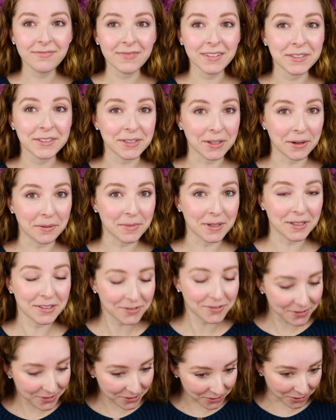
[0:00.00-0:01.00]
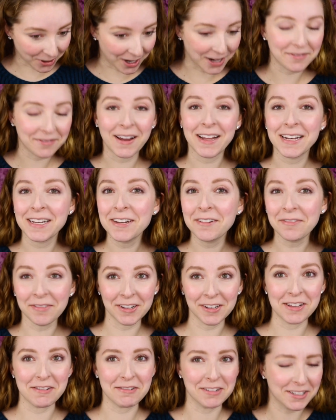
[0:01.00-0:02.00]
so I'm going to try and find a different
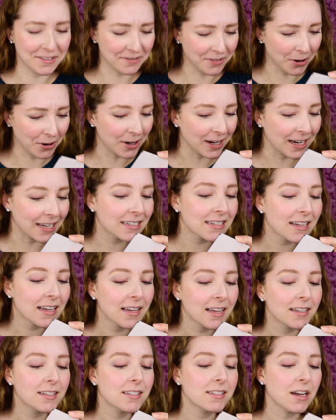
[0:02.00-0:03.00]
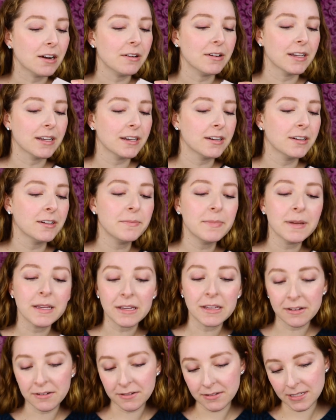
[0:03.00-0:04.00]
use for it. So it could be
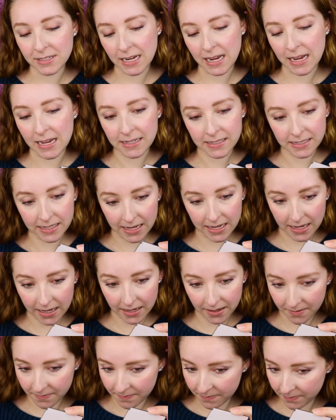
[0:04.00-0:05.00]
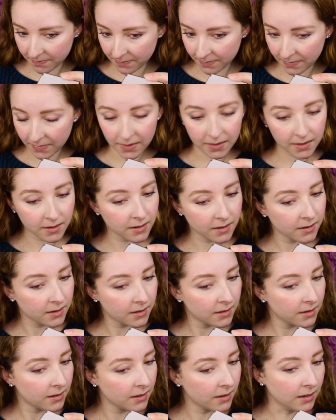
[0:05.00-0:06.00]
used as a
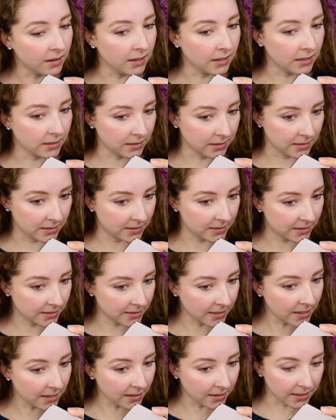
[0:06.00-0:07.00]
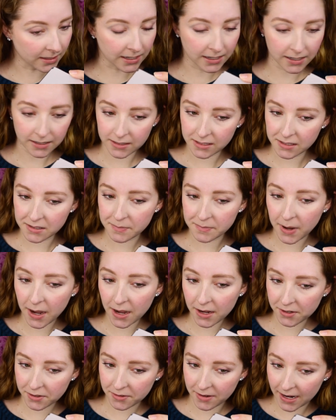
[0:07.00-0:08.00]
concealer,
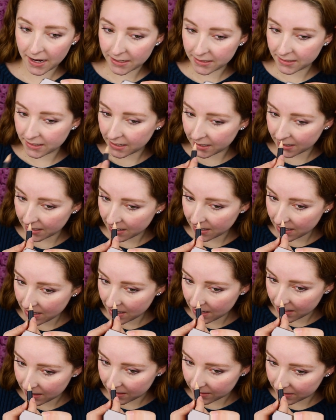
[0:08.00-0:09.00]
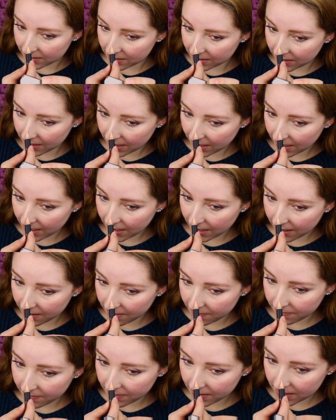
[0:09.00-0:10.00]
spot corrector. Let's see, I
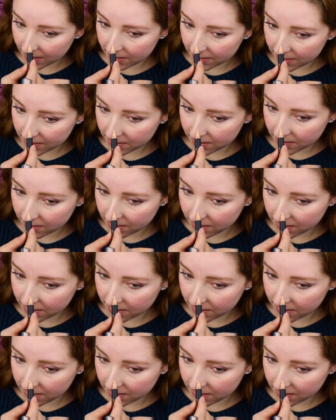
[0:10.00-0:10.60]
have this